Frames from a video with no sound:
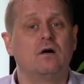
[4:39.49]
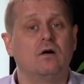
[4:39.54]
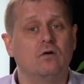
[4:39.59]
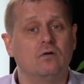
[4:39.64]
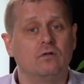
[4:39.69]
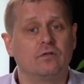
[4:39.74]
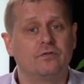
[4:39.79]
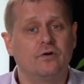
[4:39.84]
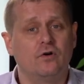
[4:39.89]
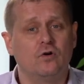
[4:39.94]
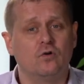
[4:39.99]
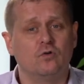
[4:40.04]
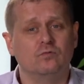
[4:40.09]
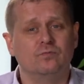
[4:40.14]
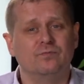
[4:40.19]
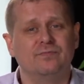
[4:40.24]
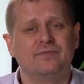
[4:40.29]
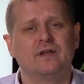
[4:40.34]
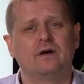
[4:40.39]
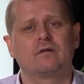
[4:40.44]
Although
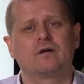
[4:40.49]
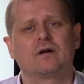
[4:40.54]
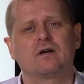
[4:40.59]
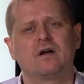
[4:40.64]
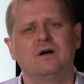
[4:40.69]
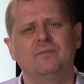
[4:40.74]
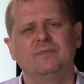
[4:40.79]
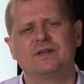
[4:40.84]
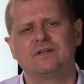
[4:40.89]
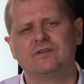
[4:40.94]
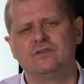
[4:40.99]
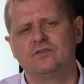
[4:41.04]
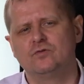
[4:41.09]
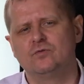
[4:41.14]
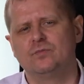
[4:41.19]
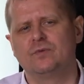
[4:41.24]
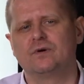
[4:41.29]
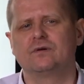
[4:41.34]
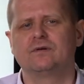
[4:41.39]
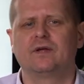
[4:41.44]
there are coming
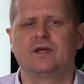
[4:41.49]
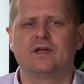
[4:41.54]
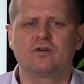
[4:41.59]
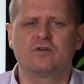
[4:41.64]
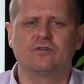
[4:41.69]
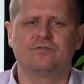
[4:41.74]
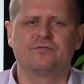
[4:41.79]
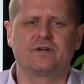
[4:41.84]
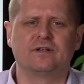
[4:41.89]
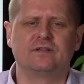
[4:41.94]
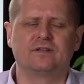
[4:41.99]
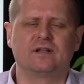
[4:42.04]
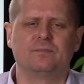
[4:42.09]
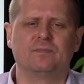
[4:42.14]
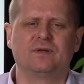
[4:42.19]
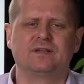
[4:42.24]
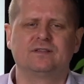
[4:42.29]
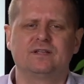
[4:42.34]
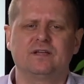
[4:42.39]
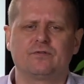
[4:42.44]
new eco-friendly
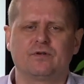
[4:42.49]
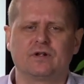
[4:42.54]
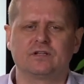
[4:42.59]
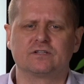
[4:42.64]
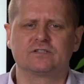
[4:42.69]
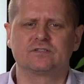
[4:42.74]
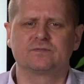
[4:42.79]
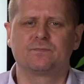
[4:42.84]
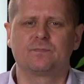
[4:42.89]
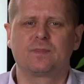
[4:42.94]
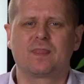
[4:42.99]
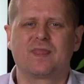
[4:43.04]
materials,